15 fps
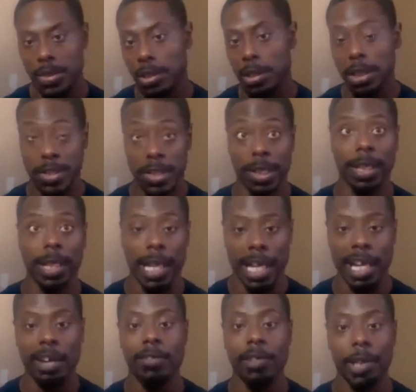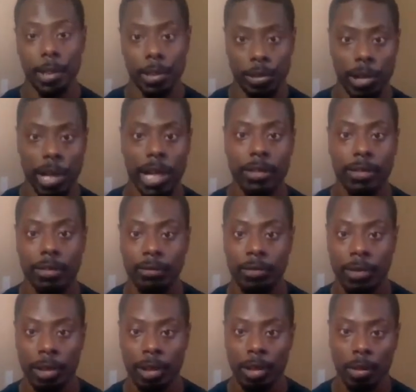it's a live
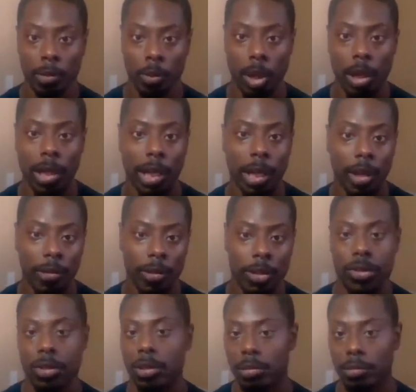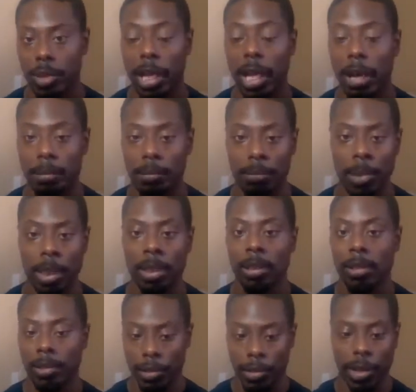interactive workout that I'm
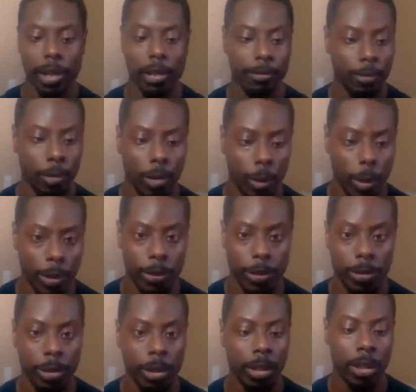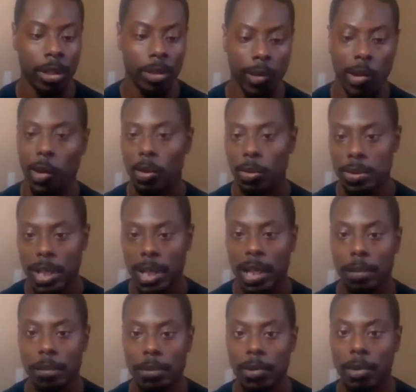there for with you the whole
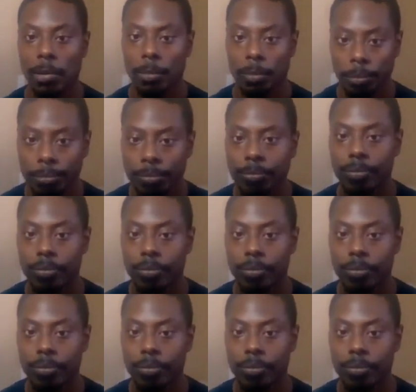time. So.